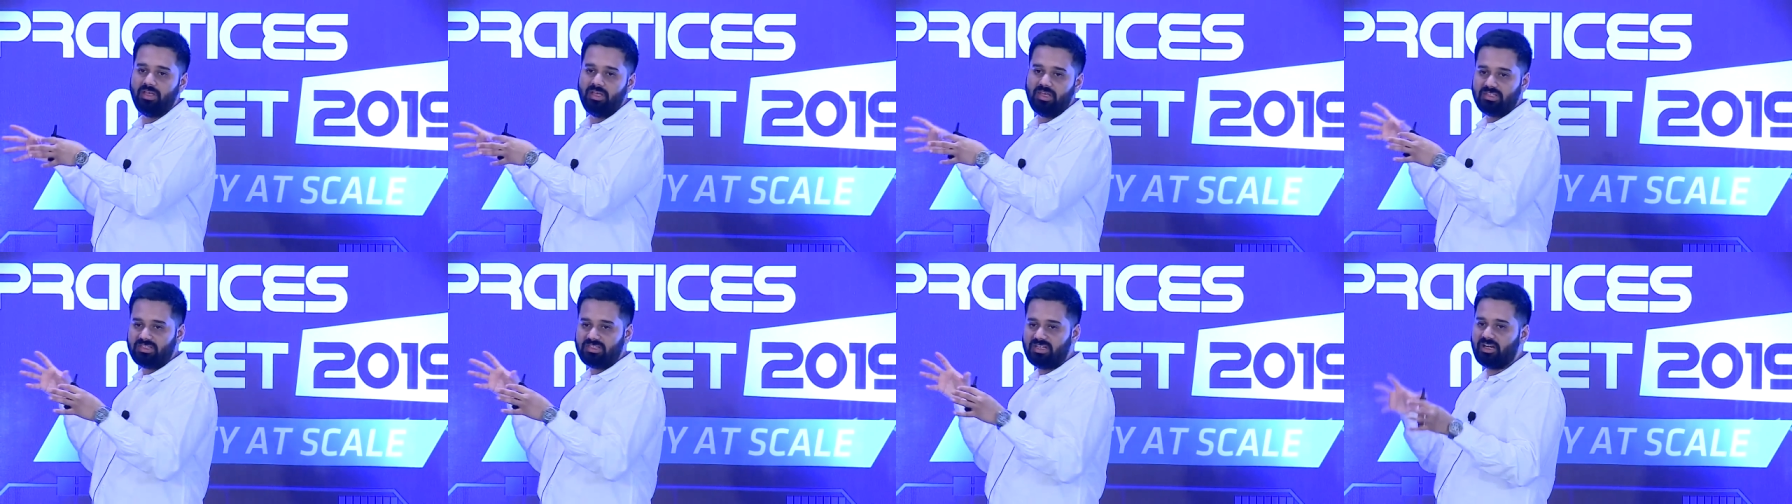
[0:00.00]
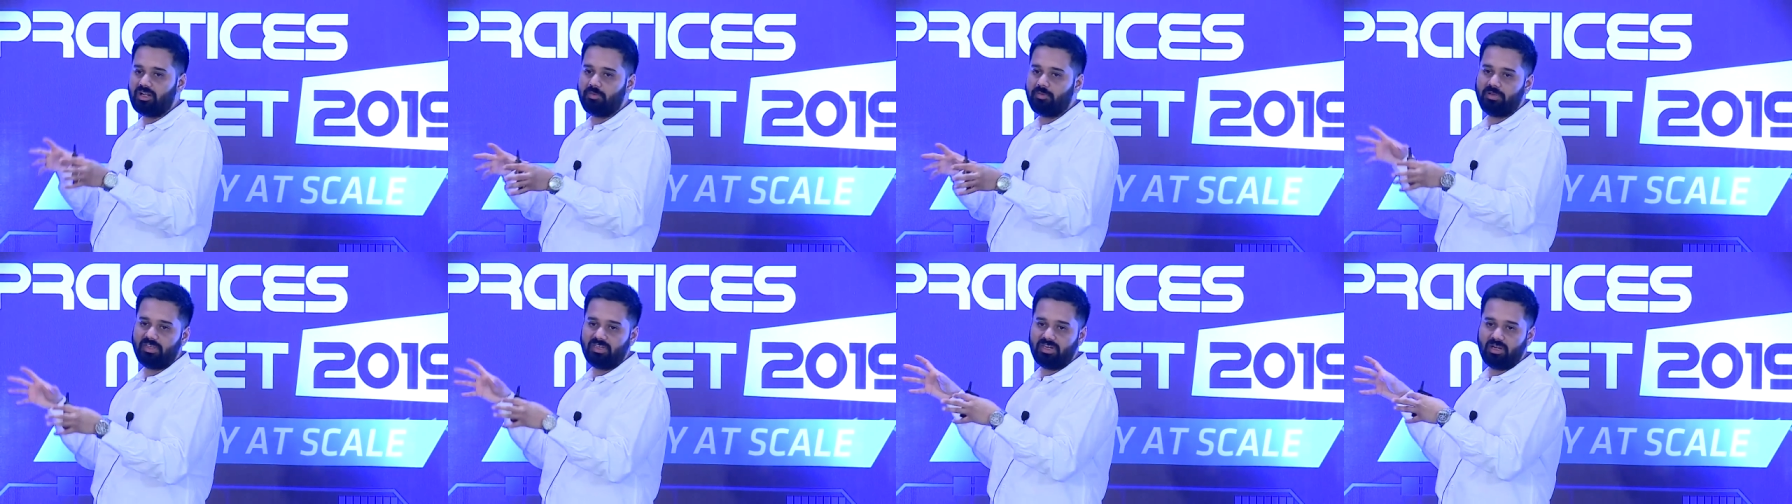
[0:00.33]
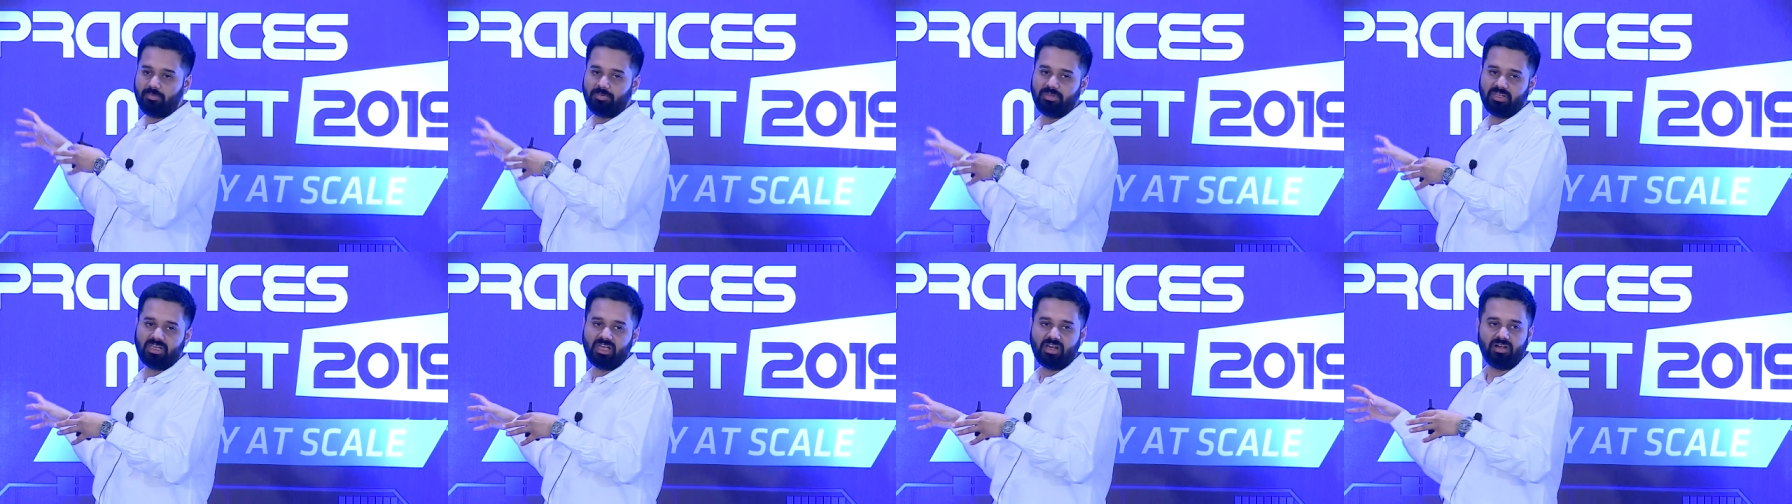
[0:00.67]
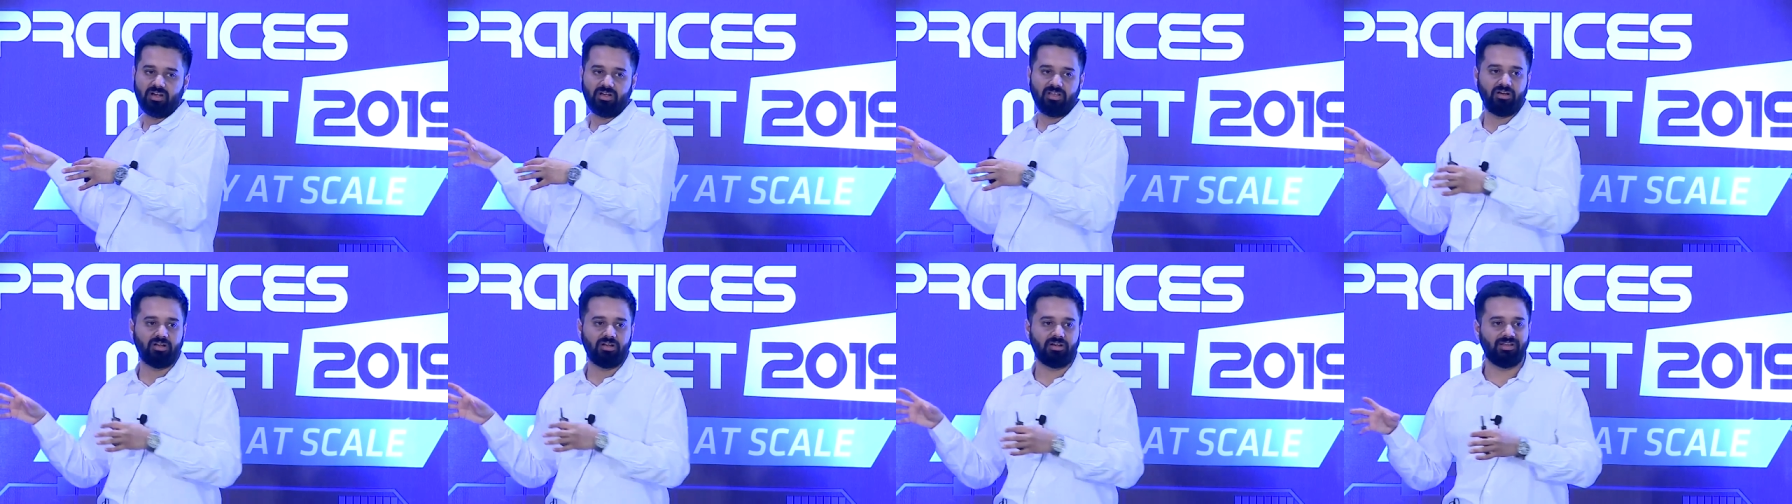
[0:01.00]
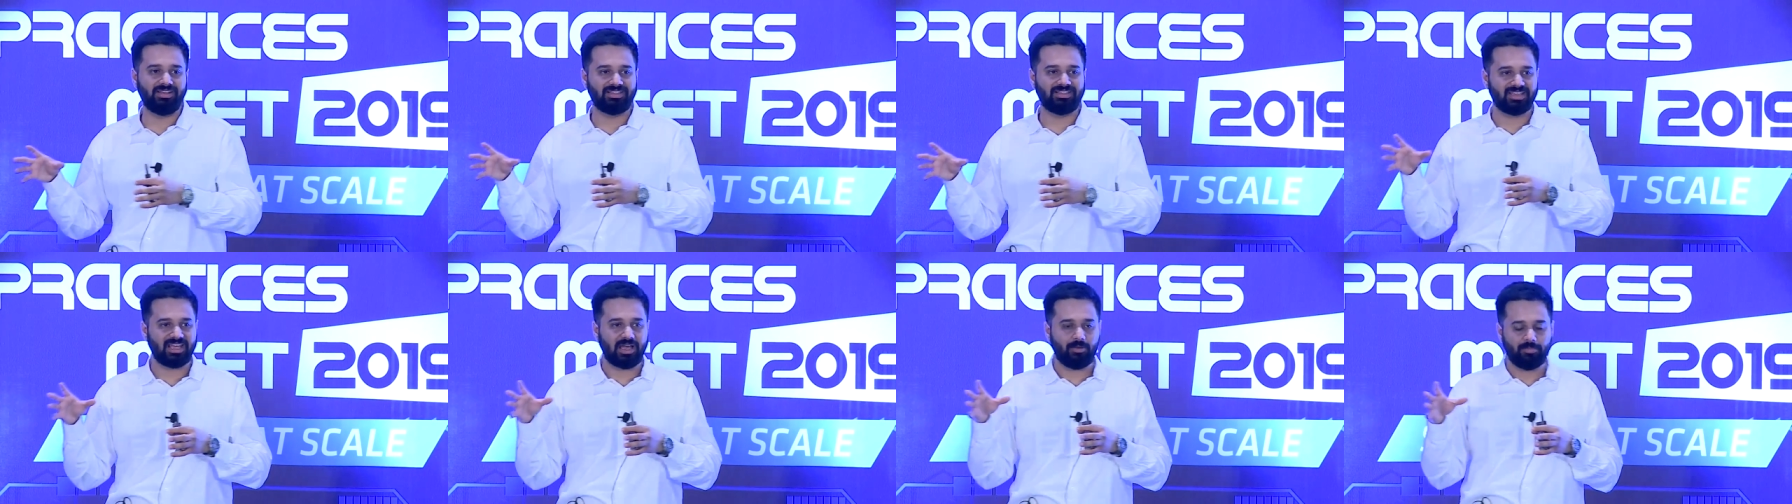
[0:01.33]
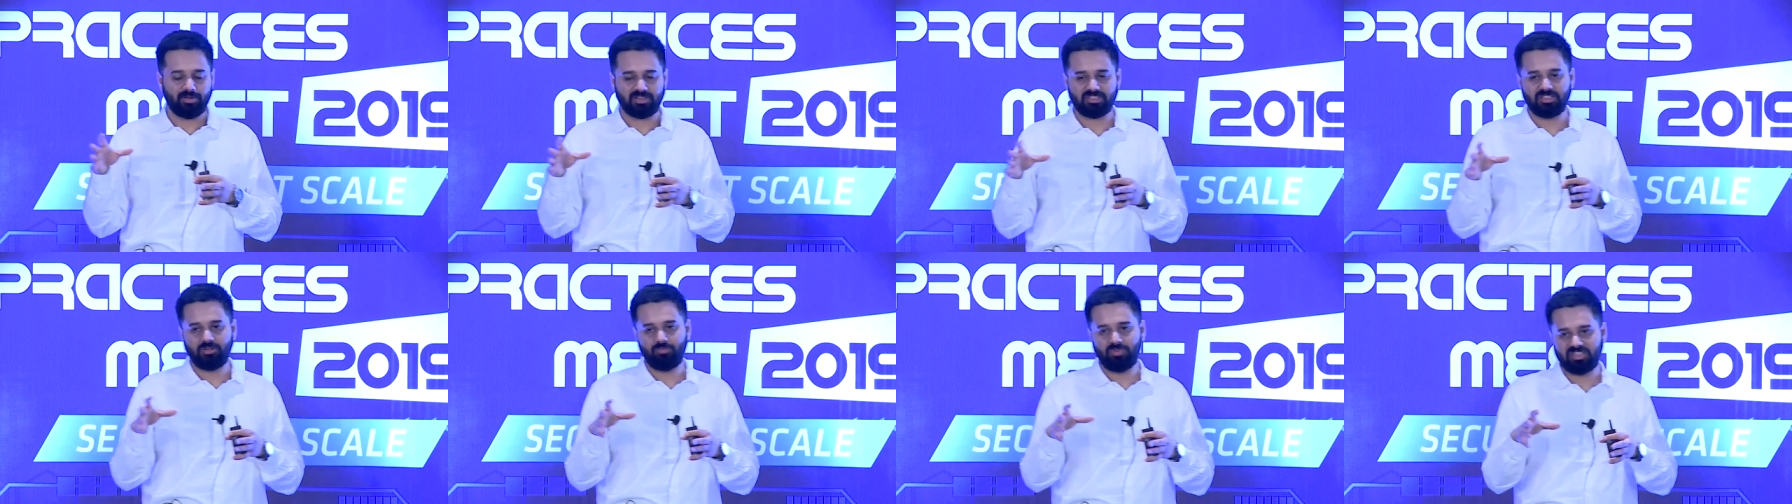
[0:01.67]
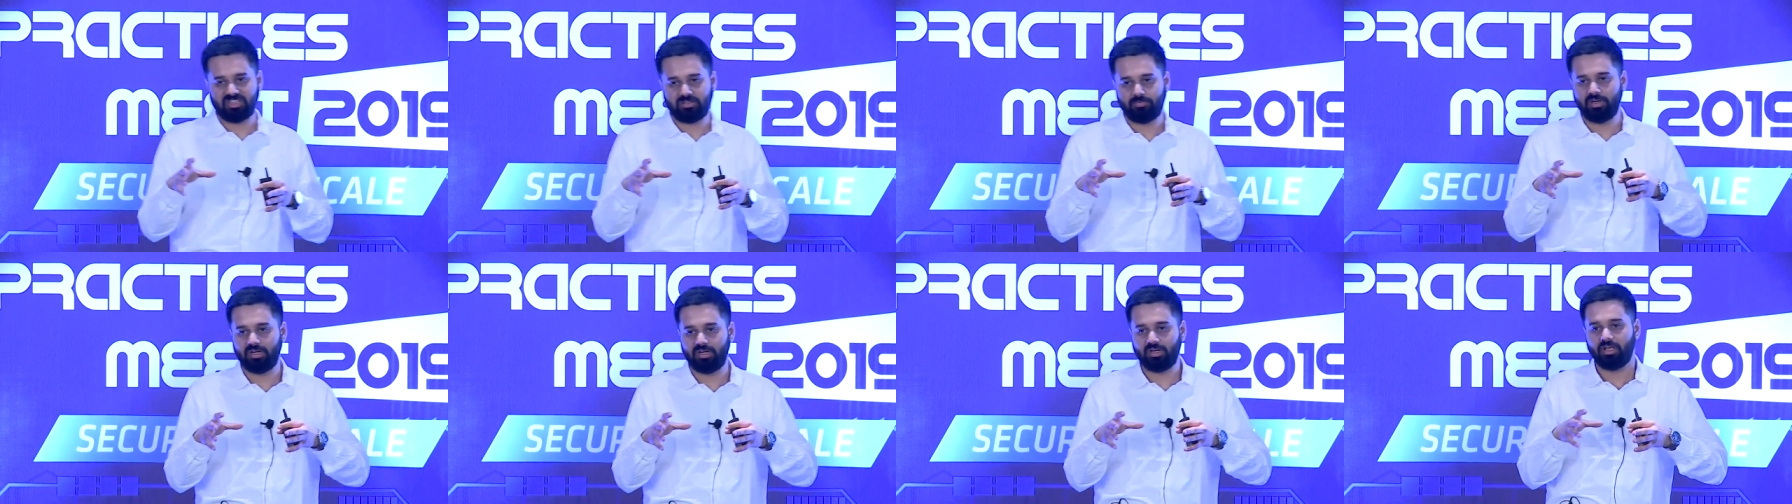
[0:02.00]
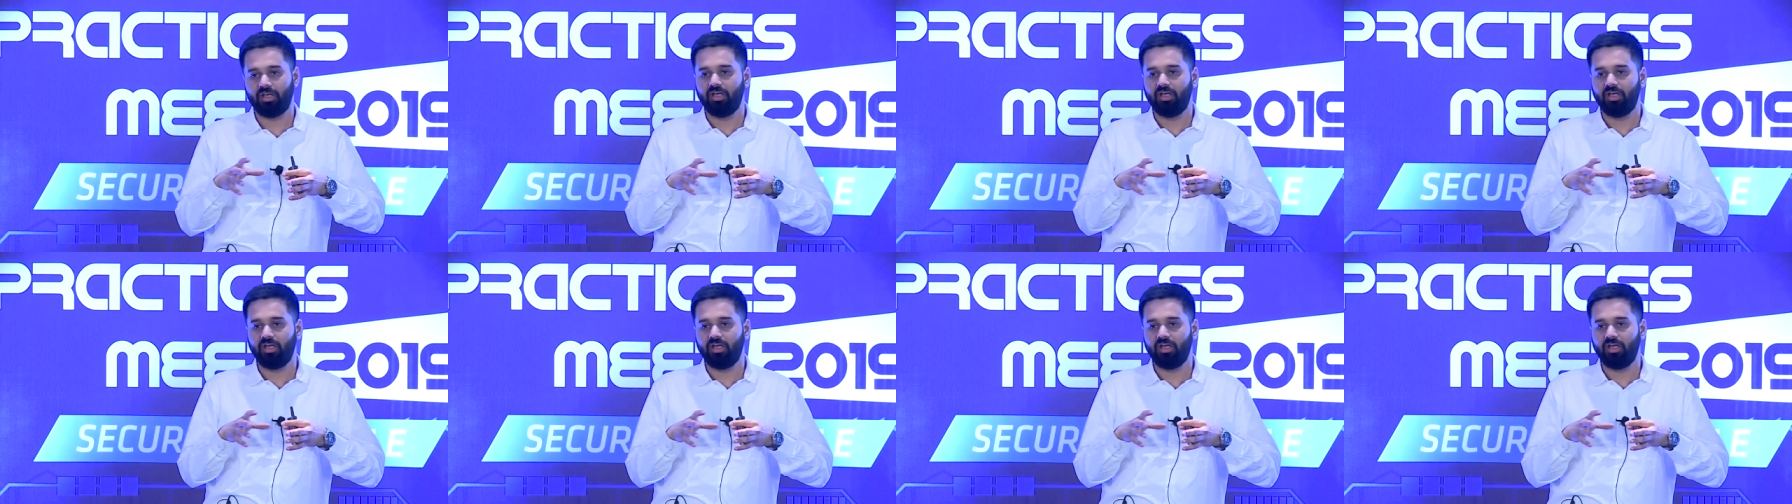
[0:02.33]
setup, I'll replicate it here. It's CapEx investment,